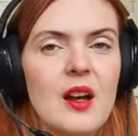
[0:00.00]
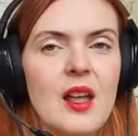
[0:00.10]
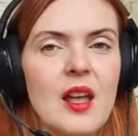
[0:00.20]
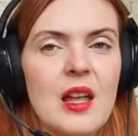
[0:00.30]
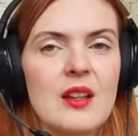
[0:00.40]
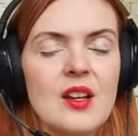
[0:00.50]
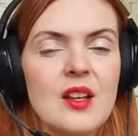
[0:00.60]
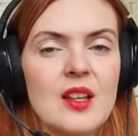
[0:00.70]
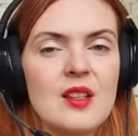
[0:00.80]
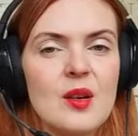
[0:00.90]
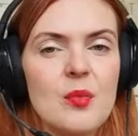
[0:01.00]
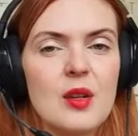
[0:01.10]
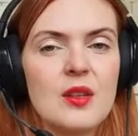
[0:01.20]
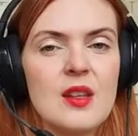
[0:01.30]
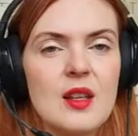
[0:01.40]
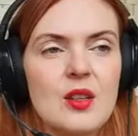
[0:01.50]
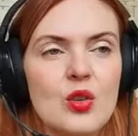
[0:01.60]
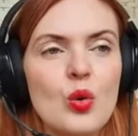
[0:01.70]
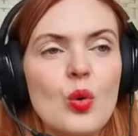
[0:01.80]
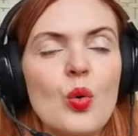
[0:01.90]
And another bit that
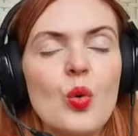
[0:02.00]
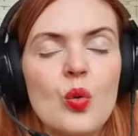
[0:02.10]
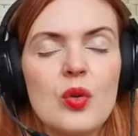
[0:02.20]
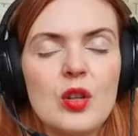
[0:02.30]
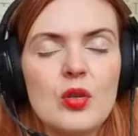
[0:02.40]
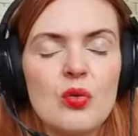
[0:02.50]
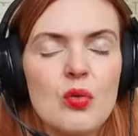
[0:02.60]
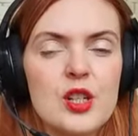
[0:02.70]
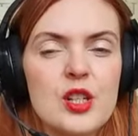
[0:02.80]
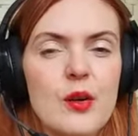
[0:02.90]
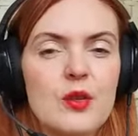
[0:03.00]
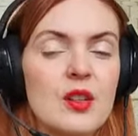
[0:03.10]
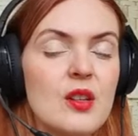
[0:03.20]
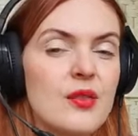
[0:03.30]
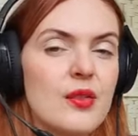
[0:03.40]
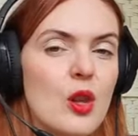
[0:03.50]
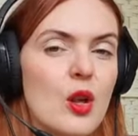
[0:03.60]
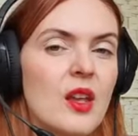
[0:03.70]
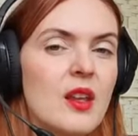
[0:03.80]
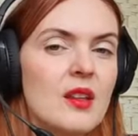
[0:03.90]
you need to watch out in the
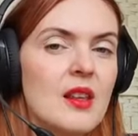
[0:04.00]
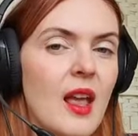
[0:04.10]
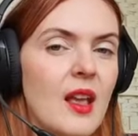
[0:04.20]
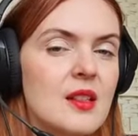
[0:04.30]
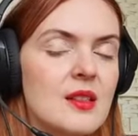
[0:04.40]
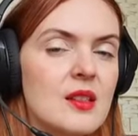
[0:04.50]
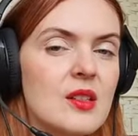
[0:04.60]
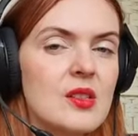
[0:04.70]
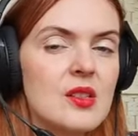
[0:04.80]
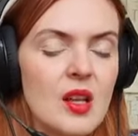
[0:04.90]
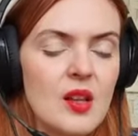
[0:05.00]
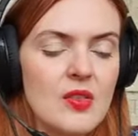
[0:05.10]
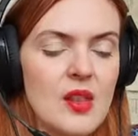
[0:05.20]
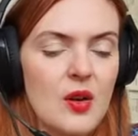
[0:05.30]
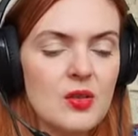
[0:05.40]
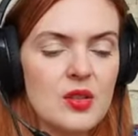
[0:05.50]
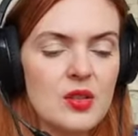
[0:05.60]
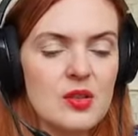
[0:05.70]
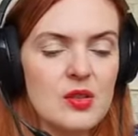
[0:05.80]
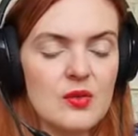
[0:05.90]
following days is now
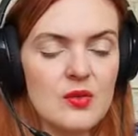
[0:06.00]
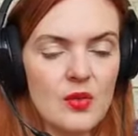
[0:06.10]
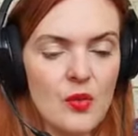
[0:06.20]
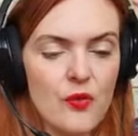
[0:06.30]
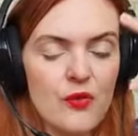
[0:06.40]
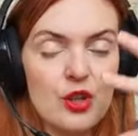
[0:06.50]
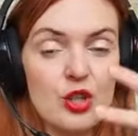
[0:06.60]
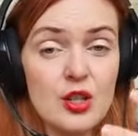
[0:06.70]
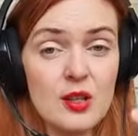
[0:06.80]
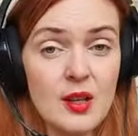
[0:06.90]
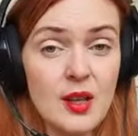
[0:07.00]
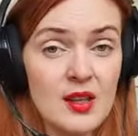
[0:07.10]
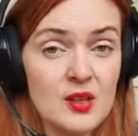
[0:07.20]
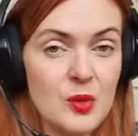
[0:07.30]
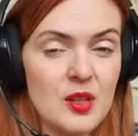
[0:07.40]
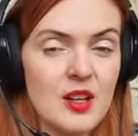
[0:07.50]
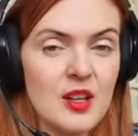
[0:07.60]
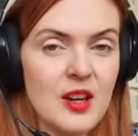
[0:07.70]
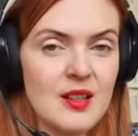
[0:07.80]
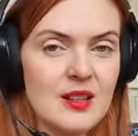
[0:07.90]
this vision has been
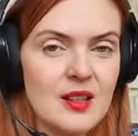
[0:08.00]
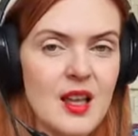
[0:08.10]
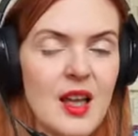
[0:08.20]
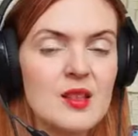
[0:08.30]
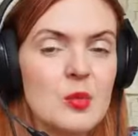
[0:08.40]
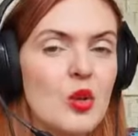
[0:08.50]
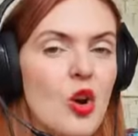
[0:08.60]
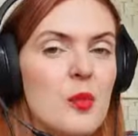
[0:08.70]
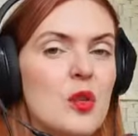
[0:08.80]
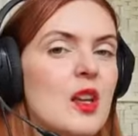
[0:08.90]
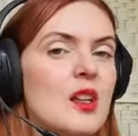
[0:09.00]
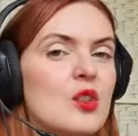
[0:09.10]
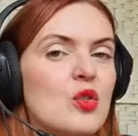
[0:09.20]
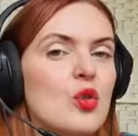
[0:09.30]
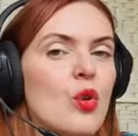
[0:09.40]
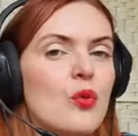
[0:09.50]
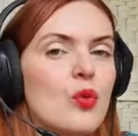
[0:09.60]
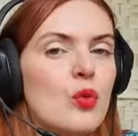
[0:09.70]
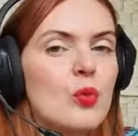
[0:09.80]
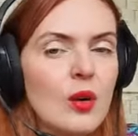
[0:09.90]
created and has been communicated to your
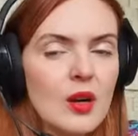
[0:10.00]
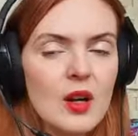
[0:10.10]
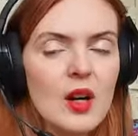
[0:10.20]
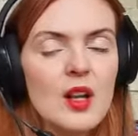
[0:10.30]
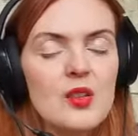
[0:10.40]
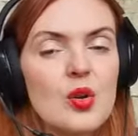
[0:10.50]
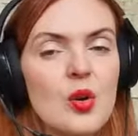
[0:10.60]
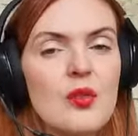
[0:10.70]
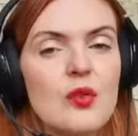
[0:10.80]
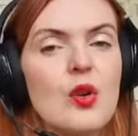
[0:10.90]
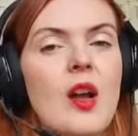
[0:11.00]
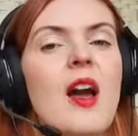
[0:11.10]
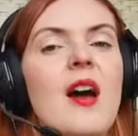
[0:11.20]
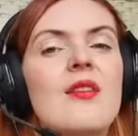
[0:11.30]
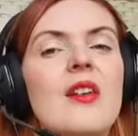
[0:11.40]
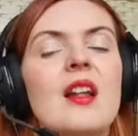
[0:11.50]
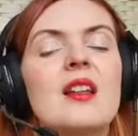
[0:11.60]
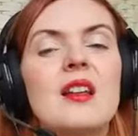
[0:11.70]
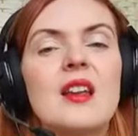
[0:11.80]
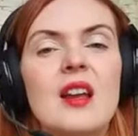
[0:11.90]
womb. So if you have
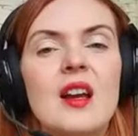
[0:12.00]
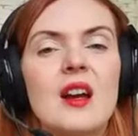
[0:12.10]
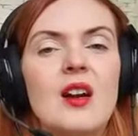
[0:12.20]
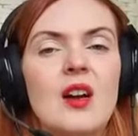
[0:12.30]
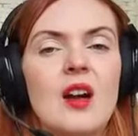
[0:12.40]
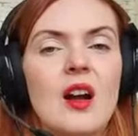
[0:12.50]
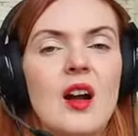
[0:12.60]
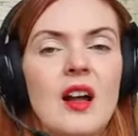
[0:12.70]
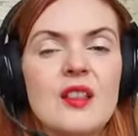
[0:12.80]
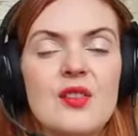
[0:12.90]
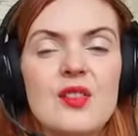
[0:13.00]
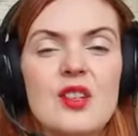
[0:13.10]
any kind of